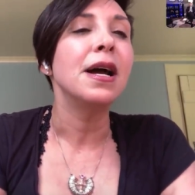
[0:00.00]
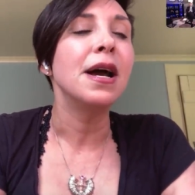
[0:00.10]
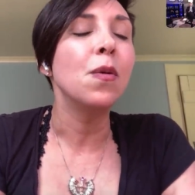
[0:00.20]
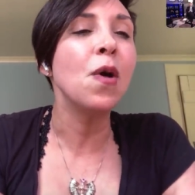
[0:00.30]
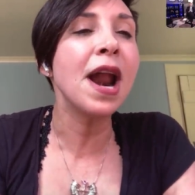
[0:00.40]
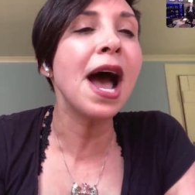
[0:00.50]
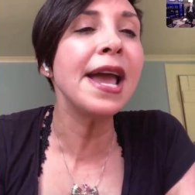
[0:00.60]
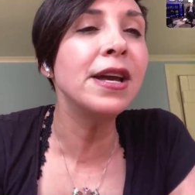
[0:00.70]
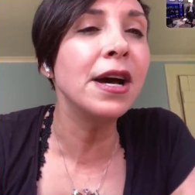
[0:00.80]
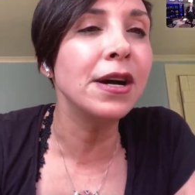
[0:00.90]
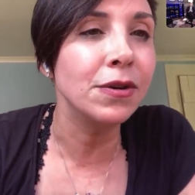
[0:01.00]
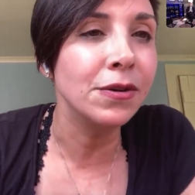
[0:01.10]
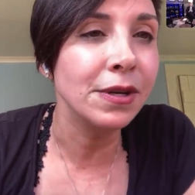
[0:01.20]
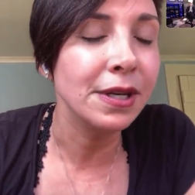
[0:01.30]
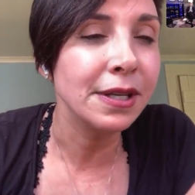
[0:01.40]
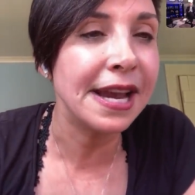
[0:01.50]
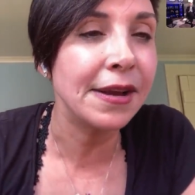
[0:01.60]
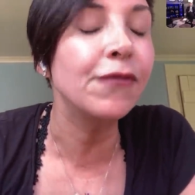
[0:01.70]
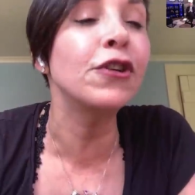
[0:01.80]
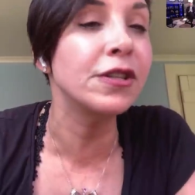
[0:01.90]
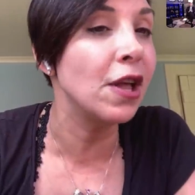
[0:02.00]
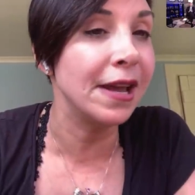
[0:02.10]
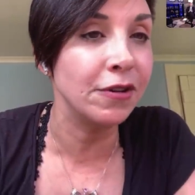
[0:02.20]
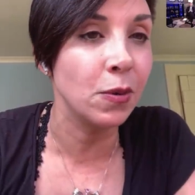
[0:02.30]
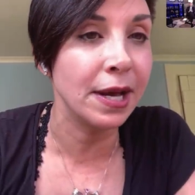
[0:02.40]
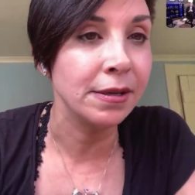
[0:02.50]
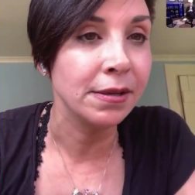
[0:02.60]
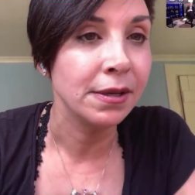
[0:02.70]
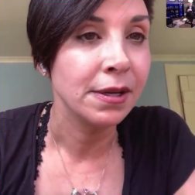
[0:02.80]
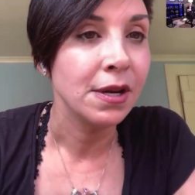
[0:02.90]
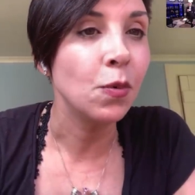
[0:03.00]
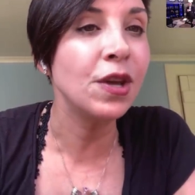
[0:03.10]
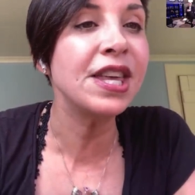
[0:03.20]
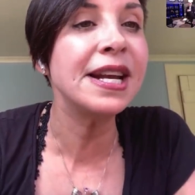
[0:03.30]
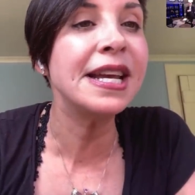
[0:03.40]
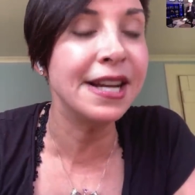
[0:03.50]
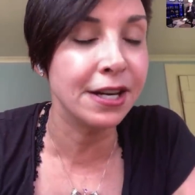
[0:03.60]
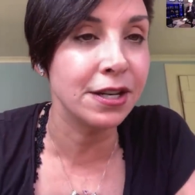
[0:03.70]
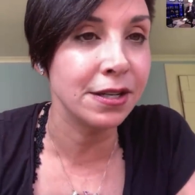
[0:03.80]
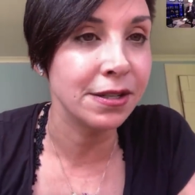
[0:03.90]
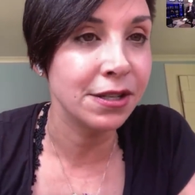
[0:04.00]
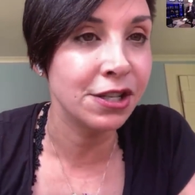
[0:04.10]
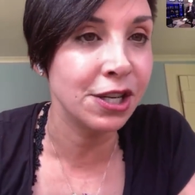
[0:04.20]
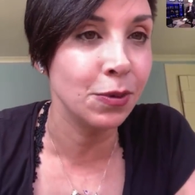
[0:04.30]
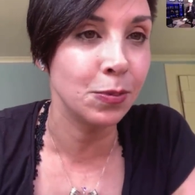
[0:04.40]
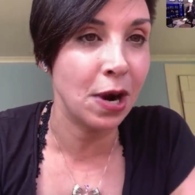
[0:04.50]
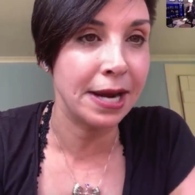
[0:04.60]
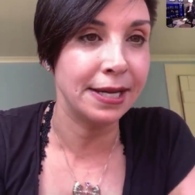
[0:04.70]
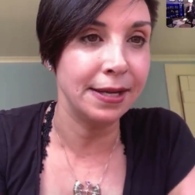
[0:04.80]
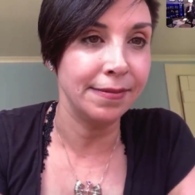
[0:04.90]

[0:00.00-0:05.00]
when I go, like, first of all, everyone, within a year, she was pregnant.